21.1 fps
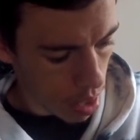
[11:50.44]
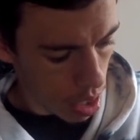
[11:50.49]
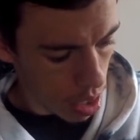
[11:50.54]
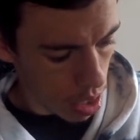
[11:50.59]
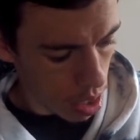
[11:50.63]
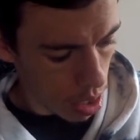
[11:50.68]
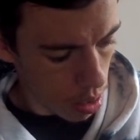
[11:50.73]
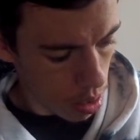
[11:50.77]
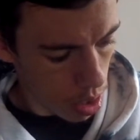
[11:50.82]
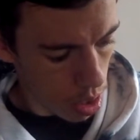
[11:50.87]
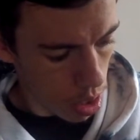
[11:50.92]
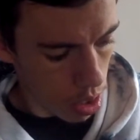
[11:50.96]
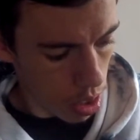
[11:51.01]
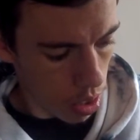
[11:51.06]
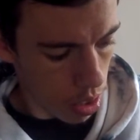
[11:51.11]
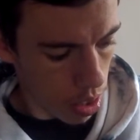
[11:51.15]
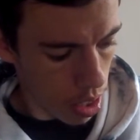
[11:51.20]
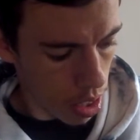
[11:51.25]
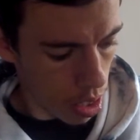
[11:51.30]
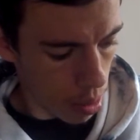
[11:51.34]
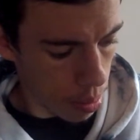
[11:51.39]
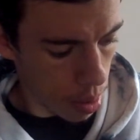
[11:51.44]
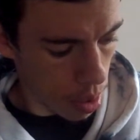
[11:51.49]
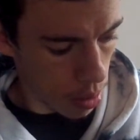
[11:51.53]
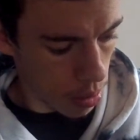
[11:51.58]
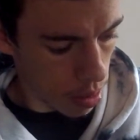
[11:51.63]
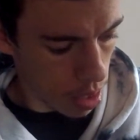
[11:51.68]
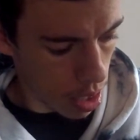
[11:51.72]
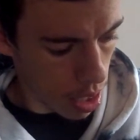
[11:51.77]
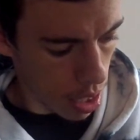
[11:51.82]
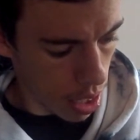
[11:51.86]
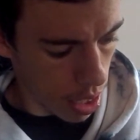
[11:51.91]
So it's using Thunderbolt,
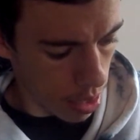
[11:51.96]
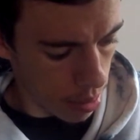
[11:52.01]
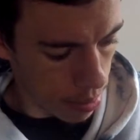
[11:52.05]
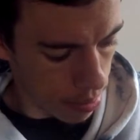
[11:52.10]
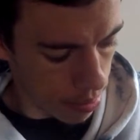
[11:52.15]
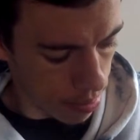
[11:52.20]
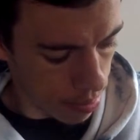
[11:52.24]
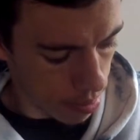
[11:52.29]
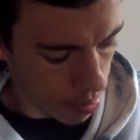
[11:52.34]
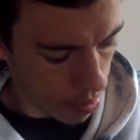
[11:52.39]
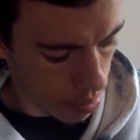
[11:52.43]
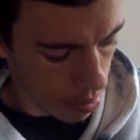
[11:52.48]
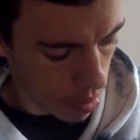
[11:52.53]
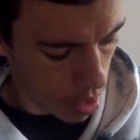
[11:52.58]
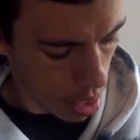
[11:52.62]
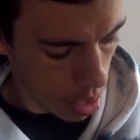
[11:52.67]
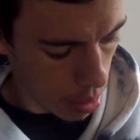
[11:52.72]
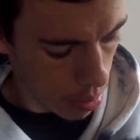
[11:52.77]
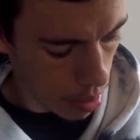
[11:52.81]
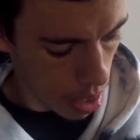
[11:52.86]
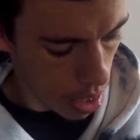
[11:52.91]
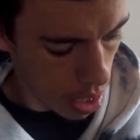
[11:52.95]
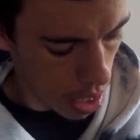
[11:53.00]
but